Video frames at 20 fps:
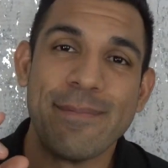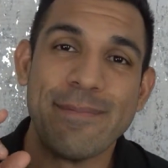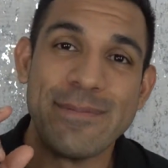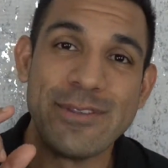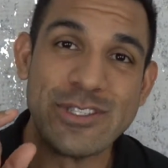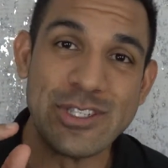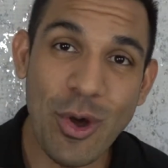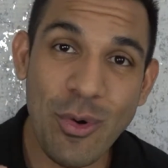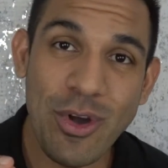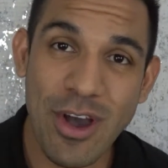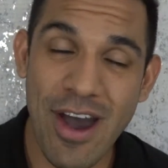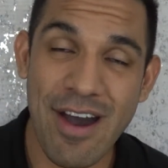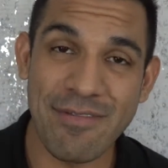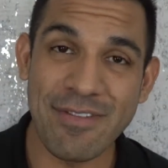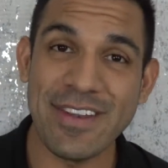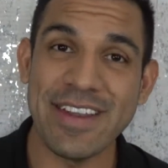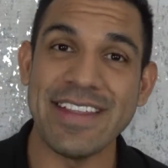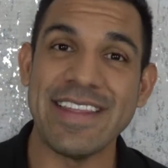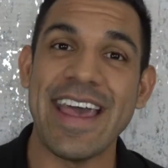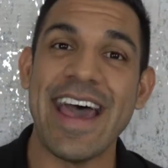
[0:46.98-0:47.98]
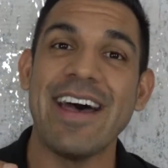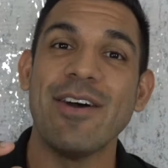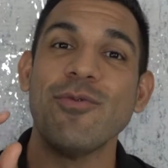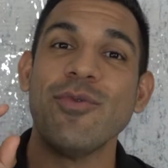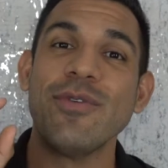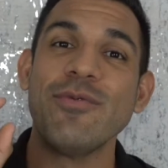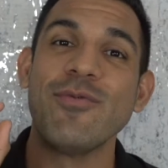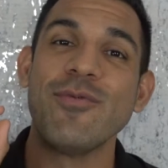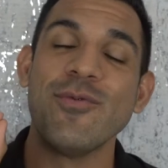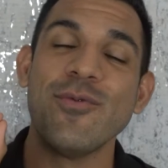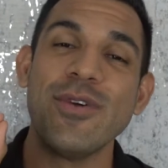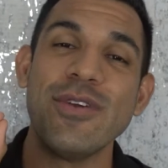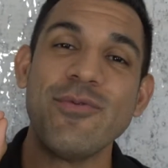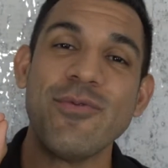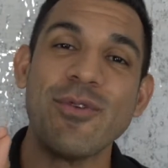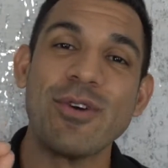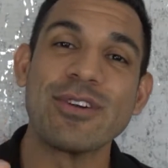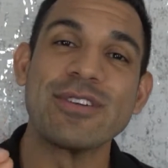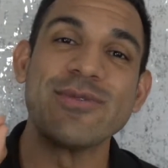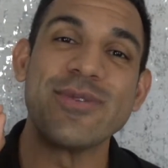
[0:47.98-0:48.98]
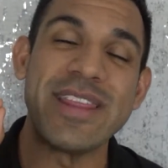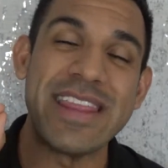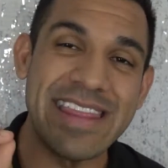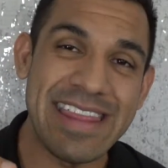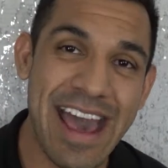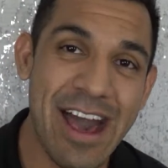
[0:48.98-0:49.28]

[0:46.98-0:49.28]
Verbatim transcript: So confident in that, we've, we've worked with